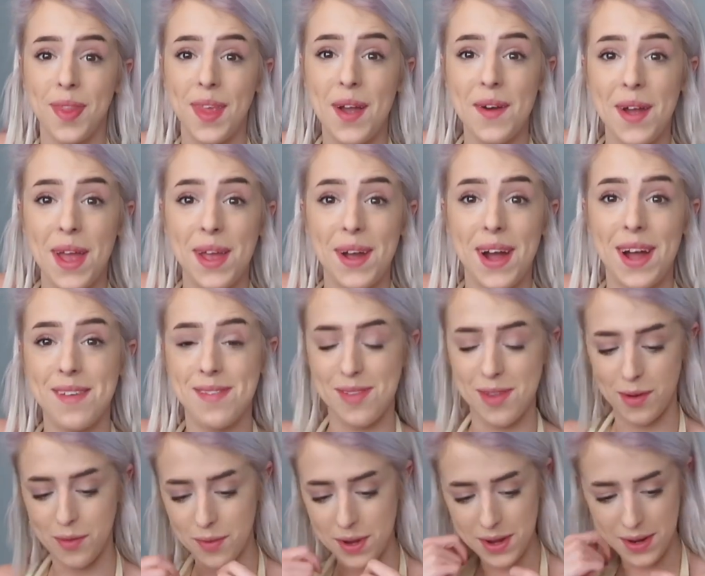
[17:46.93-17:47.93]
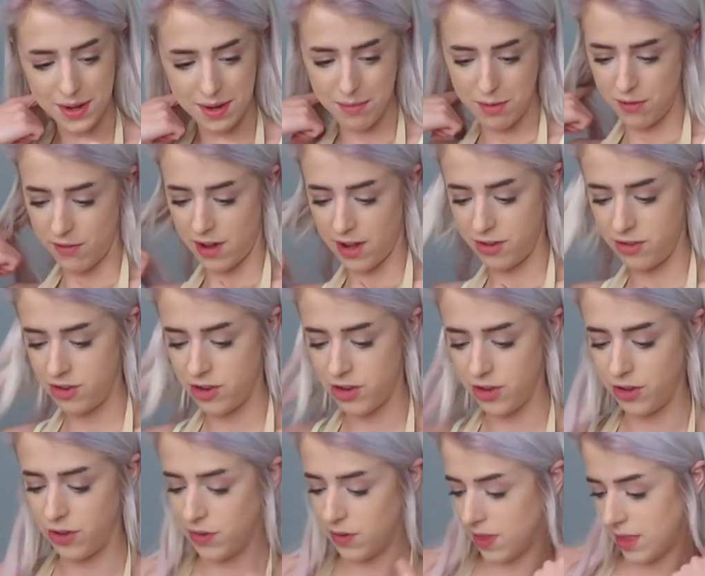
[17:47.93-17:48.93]
Okay guys, so we are gonna move on
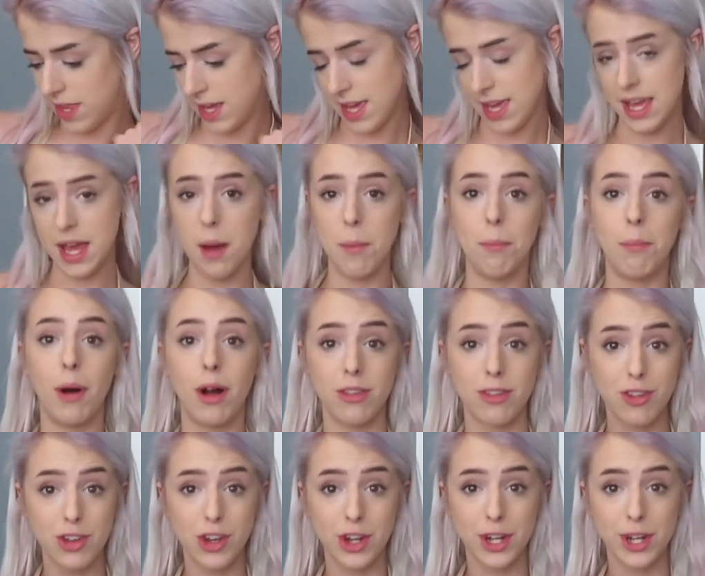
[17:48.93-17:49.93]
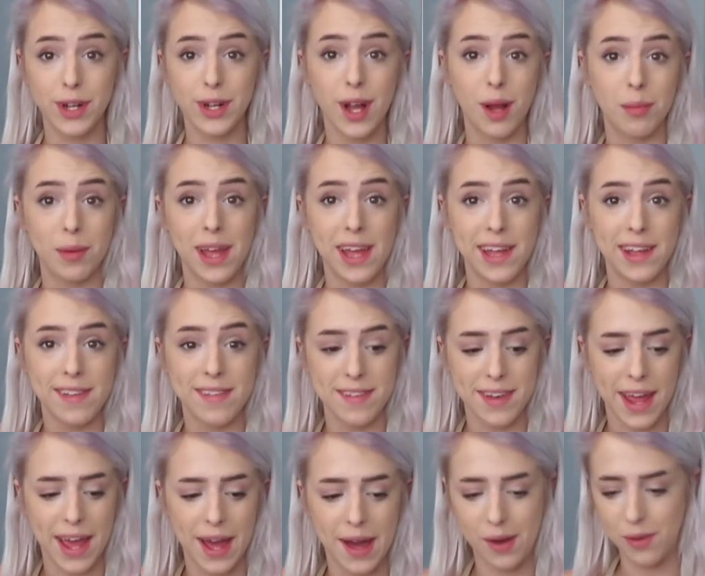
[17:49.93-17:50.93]
to the monster cupcakes
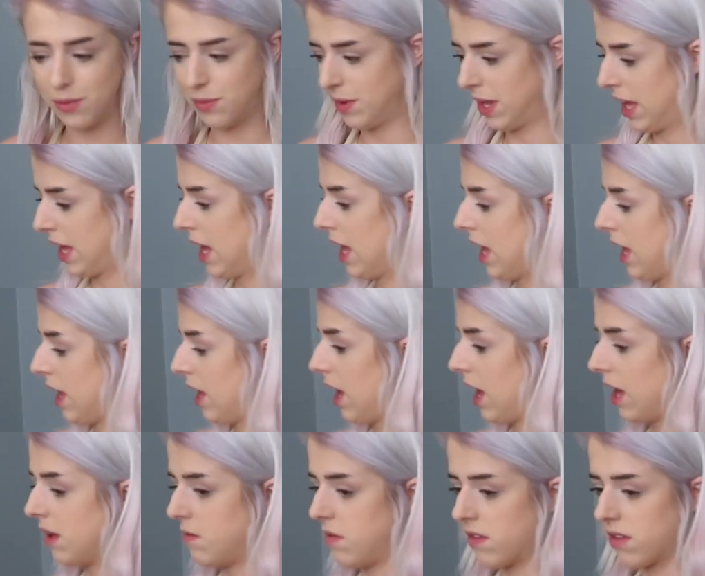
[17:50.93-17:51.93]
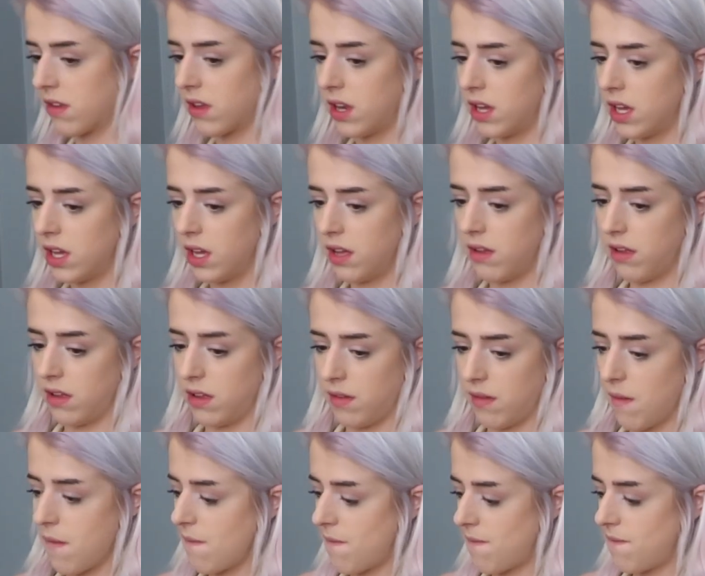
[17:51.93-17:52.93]
now. I'm just gonna
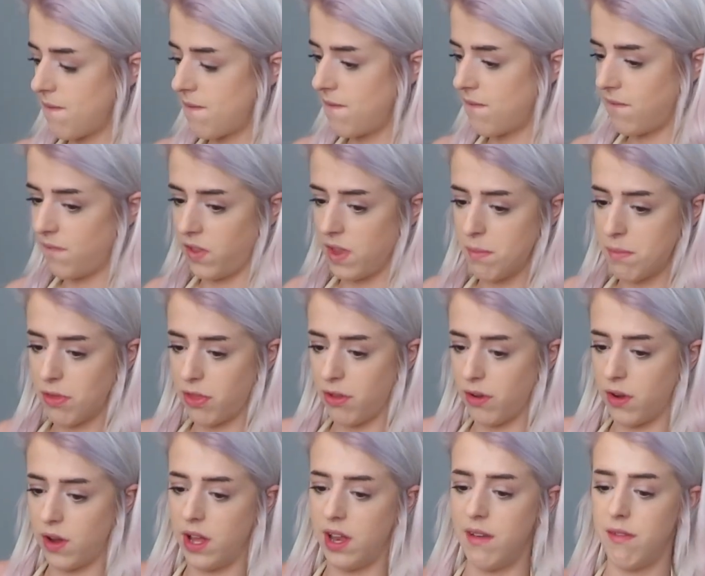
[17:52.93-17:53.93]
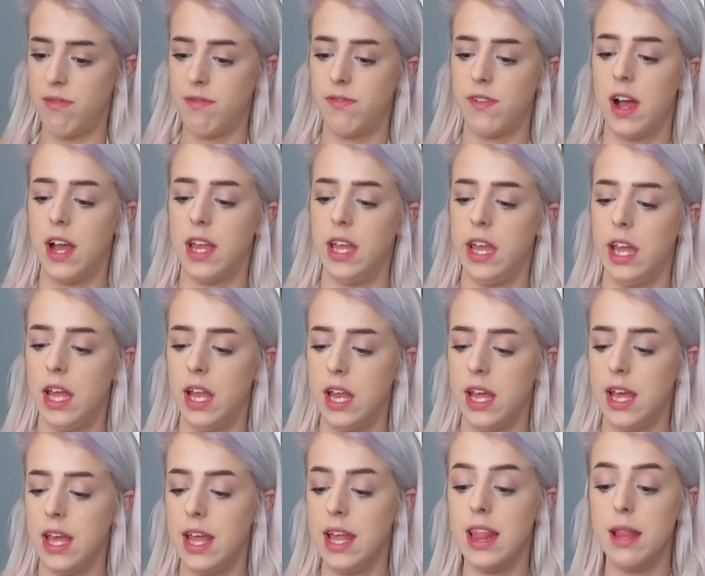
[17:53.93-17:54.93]
flip through it and find it
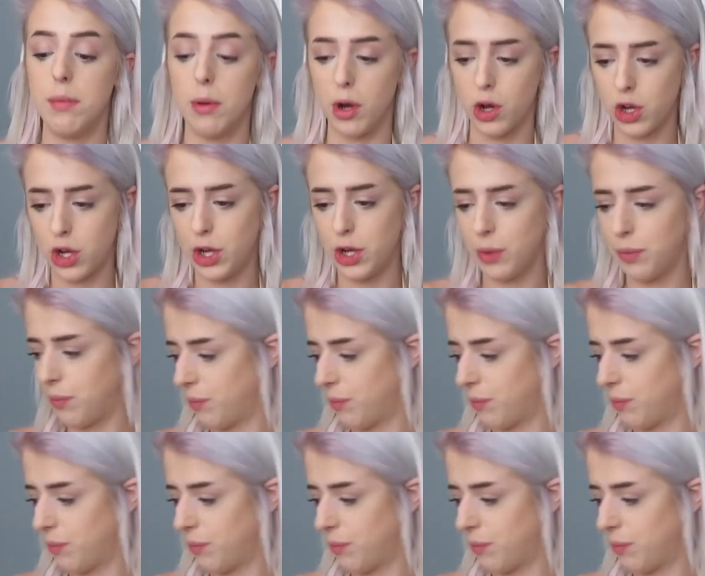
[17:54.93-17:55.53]
in the book.